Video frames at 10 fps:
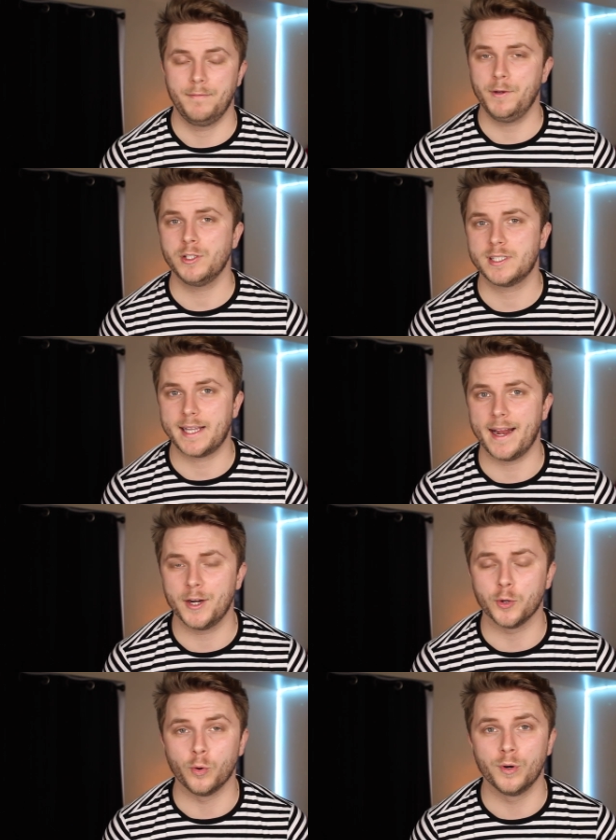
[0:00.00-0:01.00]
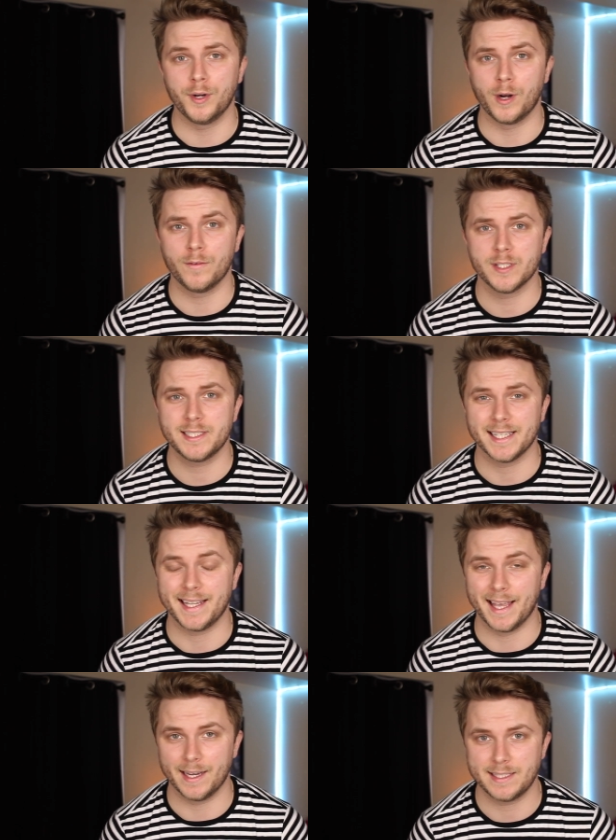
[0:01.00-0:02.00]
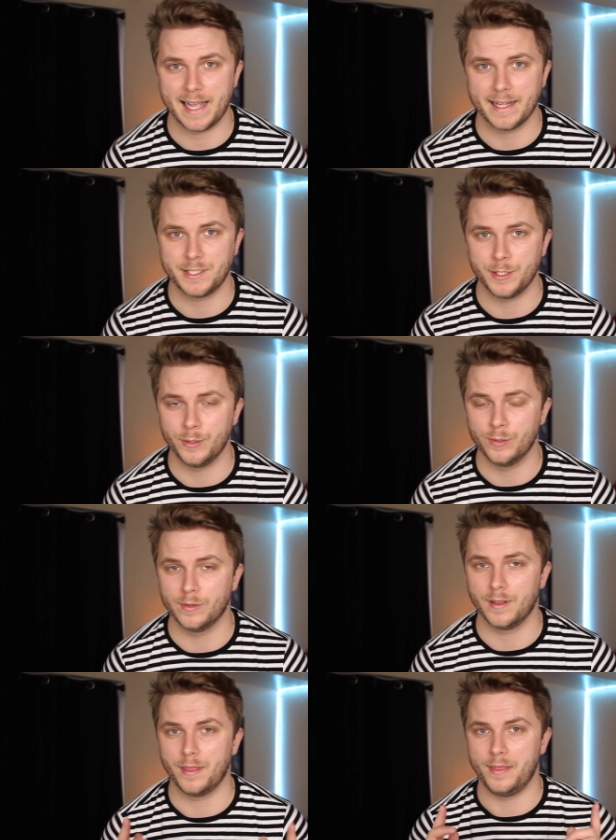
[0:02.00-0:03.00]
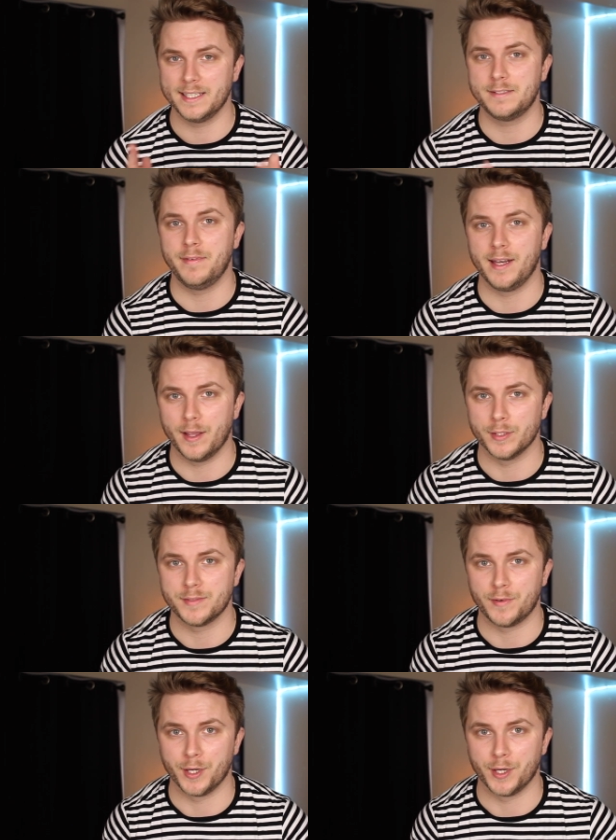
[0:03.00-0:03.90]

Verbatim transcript: If you're scared or nervous to get a tattoo, this video is for